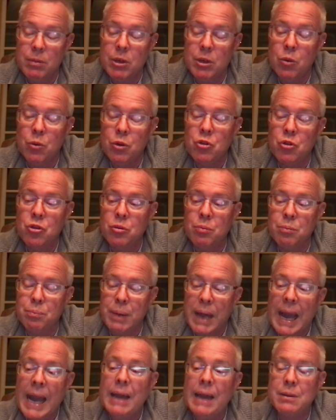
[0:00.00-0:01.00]
There's some
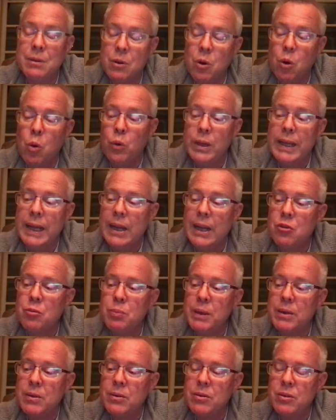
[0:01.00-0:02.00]
bad coding
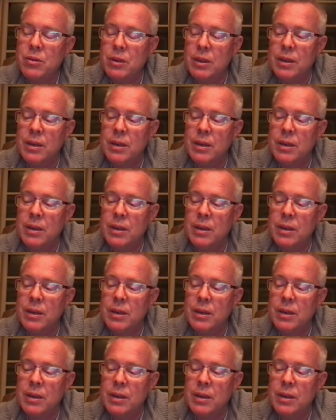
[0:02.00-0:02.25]
aspects,